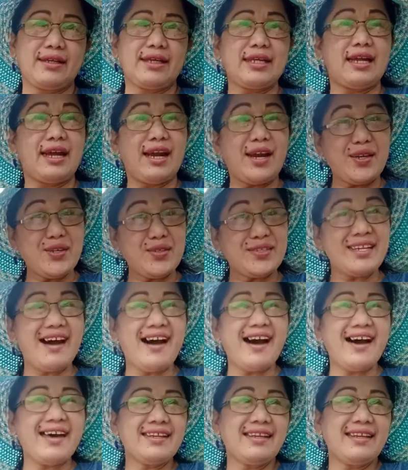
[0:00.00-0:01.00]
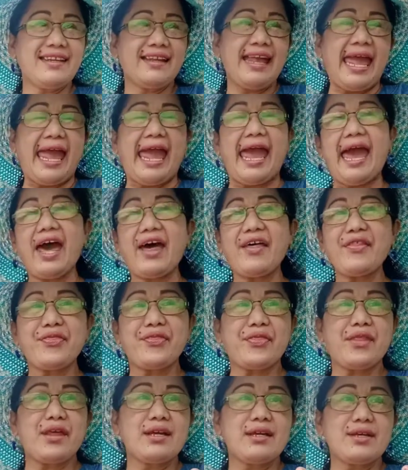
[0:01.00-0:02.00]
Are you done? Add
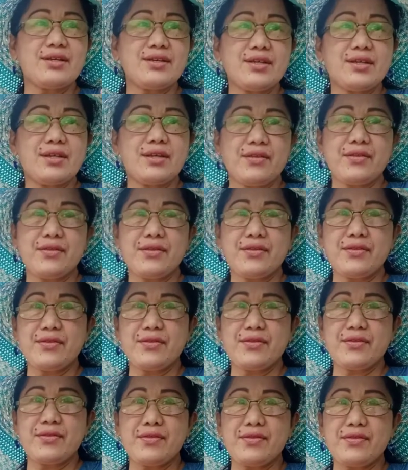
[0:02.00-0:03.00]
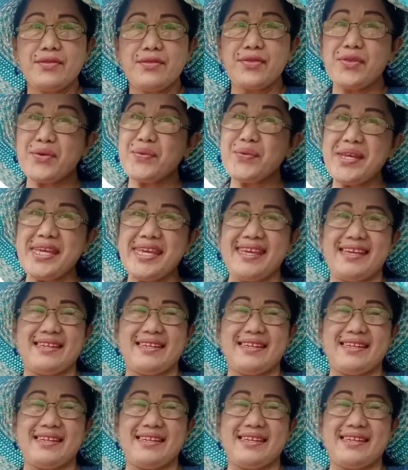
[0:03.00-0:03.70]
3.